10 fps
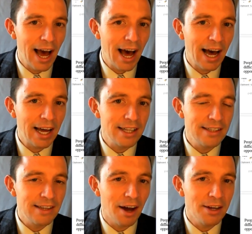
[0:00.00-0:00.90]

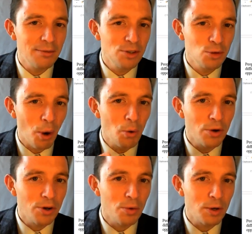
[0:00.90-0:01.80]
and I
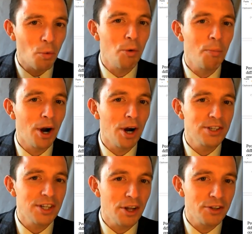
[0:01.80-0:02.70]
spoke with one
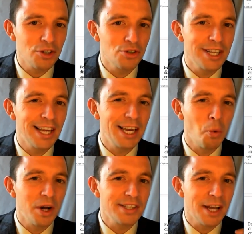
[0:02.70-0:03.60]
person on the street he
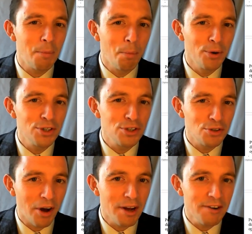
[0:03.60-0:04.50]
was a bus
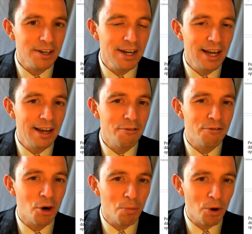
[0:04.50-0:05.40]
driver
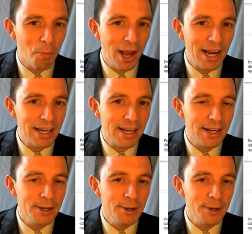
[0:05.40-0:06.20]
from Romania